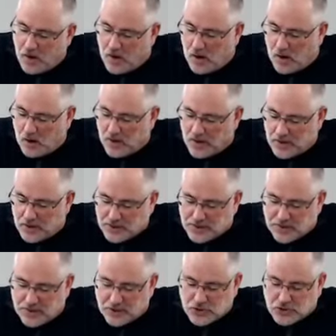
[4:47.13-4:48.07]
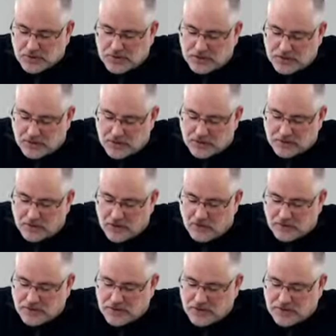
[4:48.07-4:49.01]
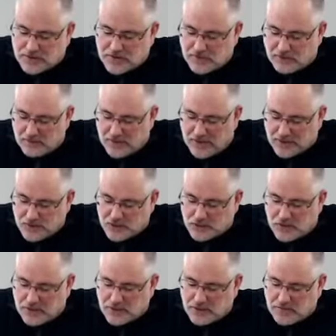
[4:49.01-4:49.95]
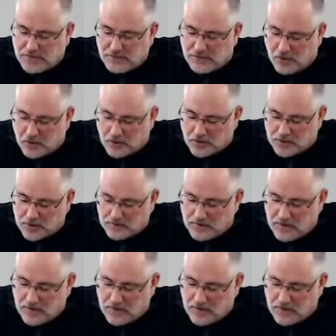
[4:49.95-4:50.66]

all heretics should be delivered over to the civil magistrate to be burned.